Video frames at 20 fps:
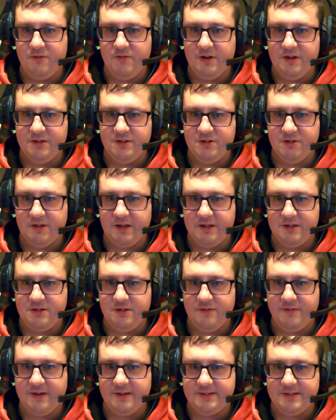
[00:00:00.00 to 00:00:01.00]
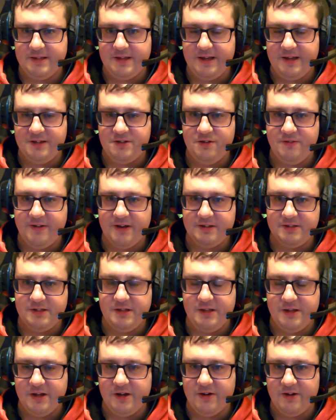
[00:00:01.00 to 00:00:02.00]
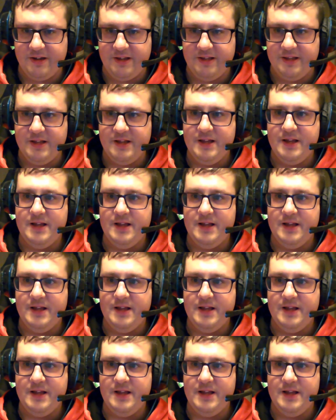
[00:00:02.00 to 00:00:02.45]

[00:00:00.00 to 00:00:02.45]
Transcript: run till like 2008, 2009.